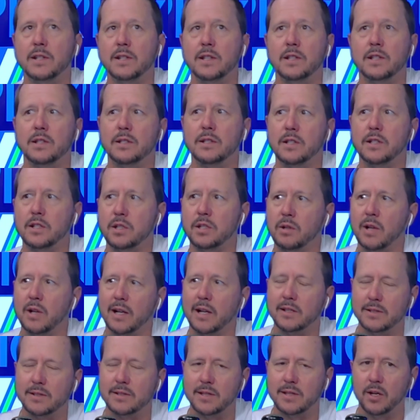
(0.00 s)
is it that you
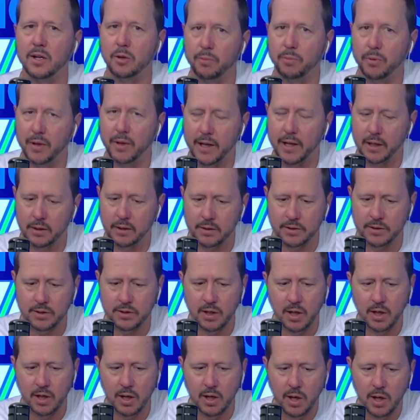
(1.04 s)
like to tell your
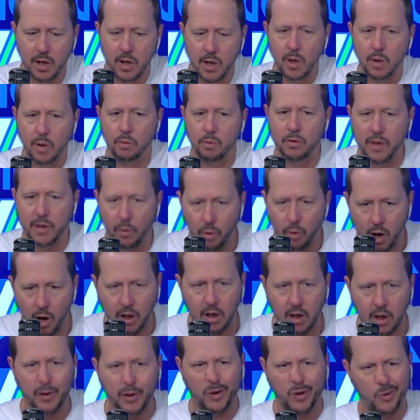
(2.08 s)
players when they
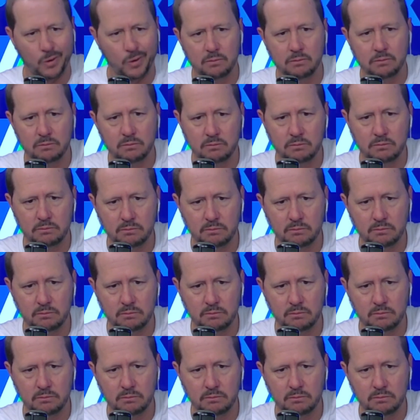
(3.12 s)
walk on the court?